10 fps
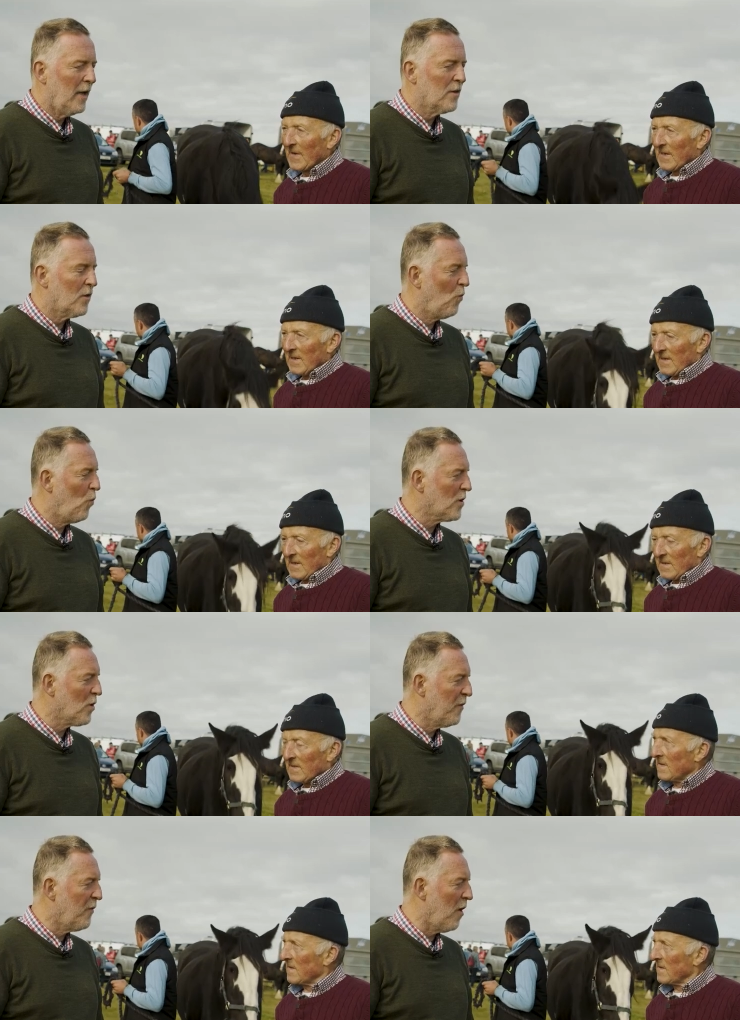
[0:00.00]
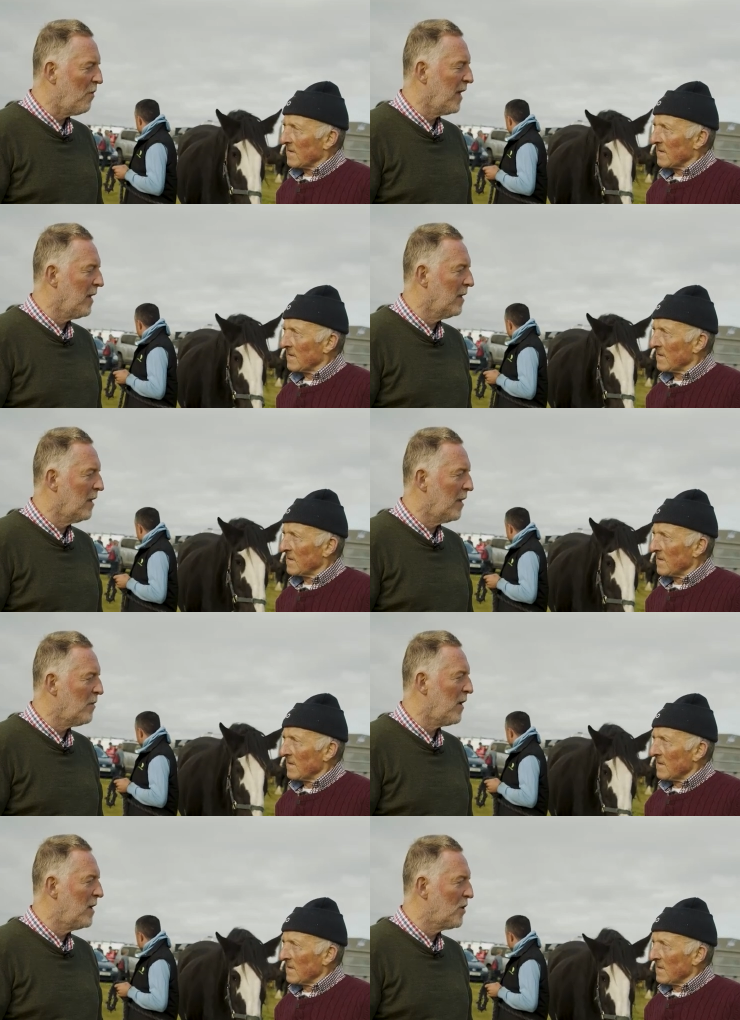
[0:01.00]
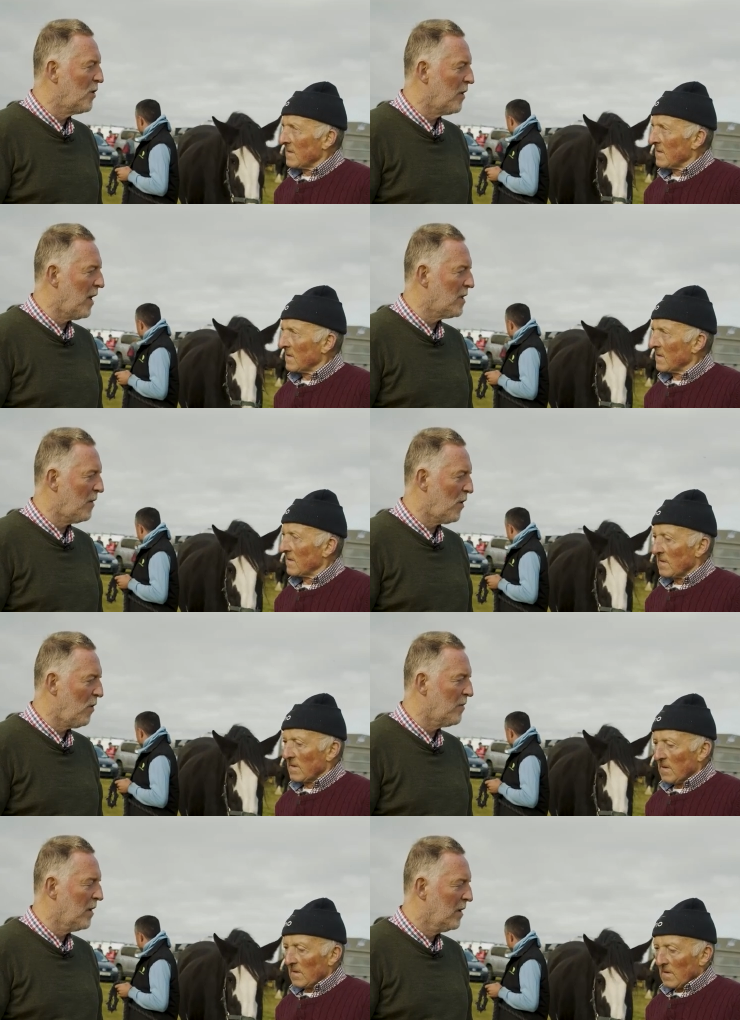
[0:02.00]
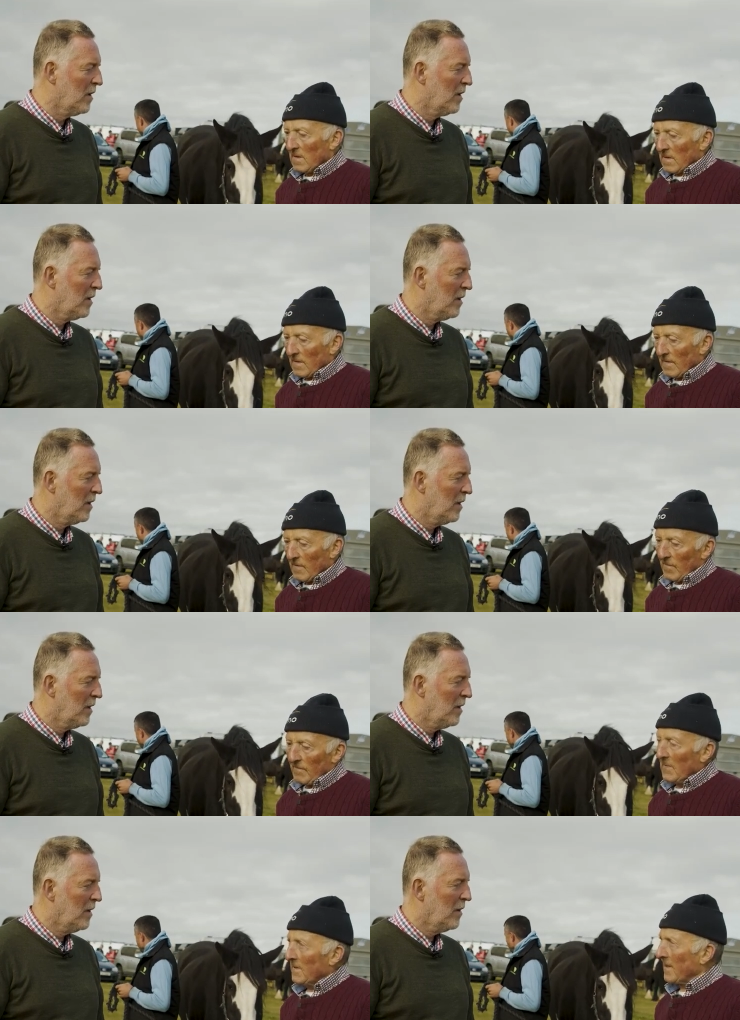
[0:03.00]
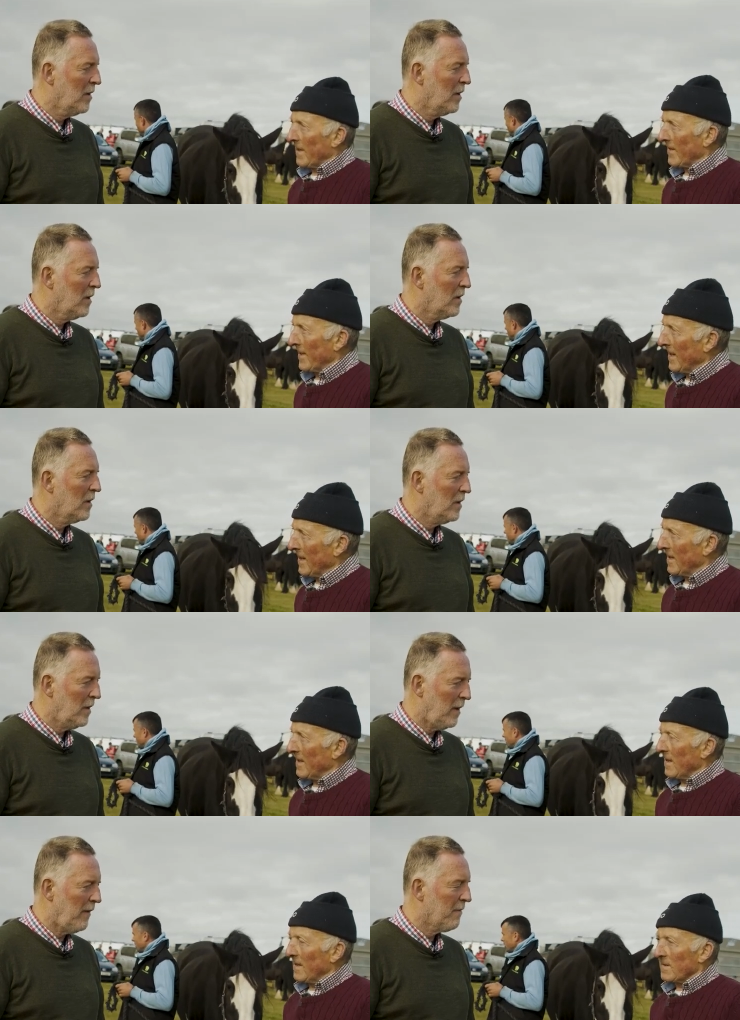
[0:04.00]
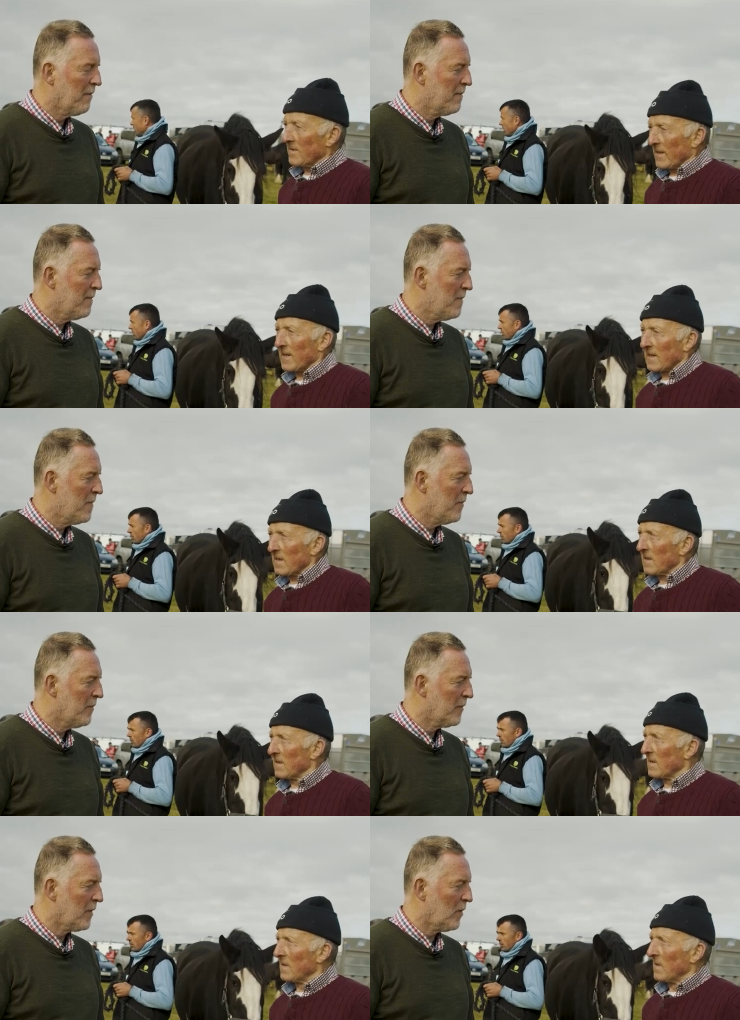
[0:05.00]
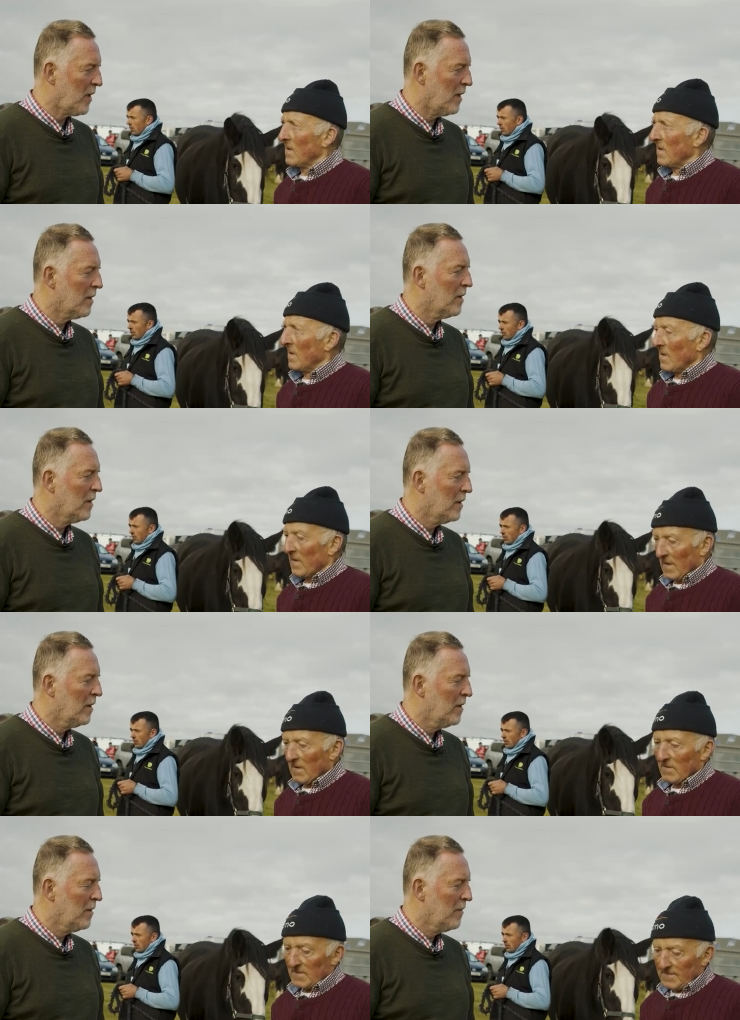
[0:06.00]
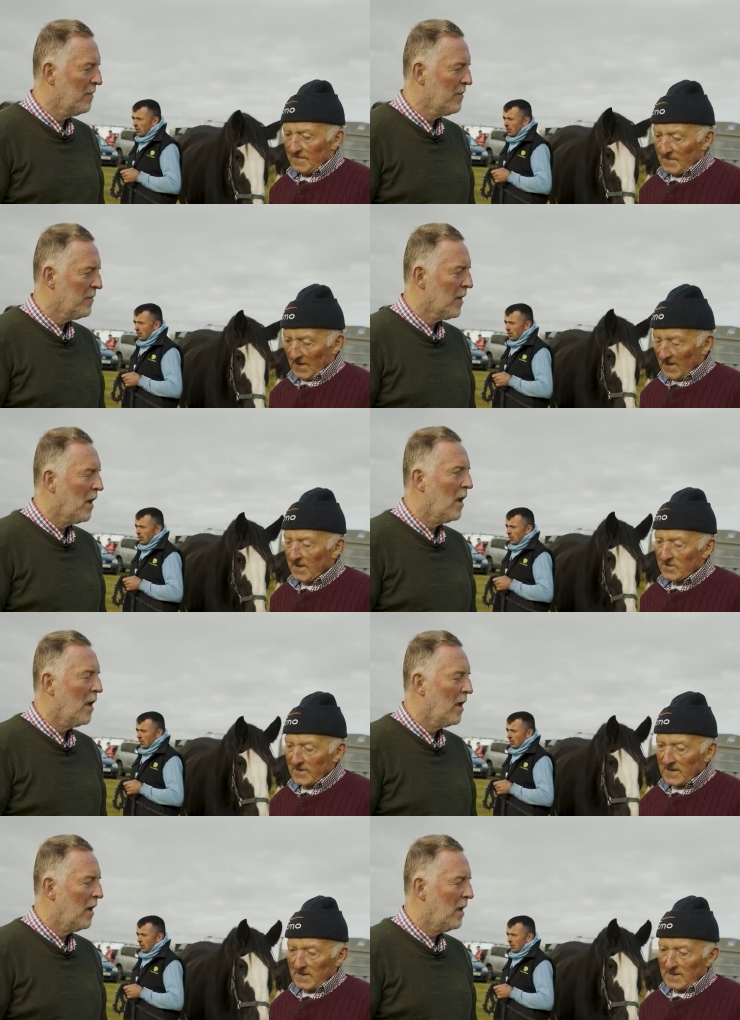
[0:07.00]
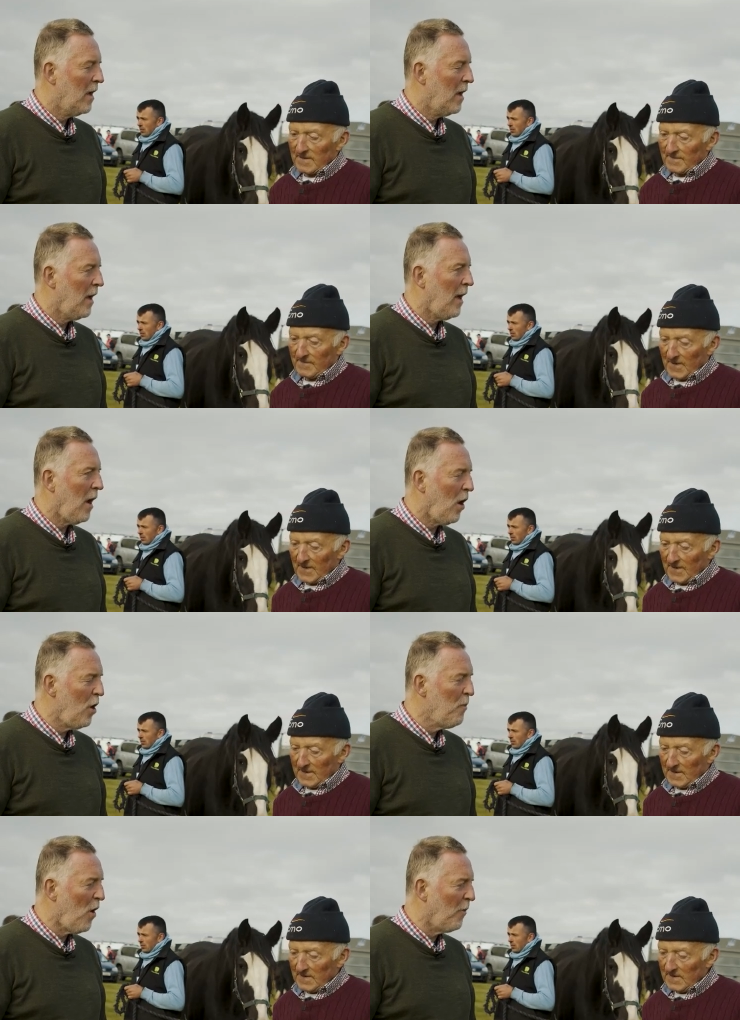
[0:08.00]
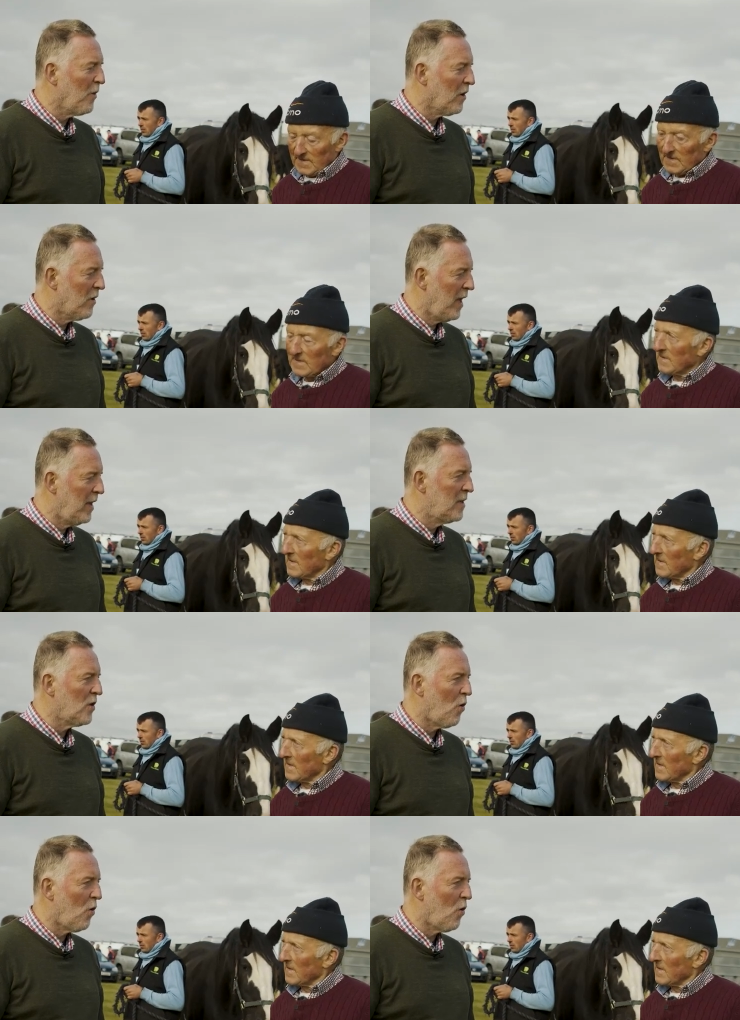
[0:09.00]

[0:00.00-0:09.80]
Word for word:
Speaker 1: And what sort of farming enterprise do you guys have at home?
Speaker 2: Dairy, yeah, and dry cattle. Okay. Yeah, dairy and dry cattle, yeah.
Speaker 1: And how popular is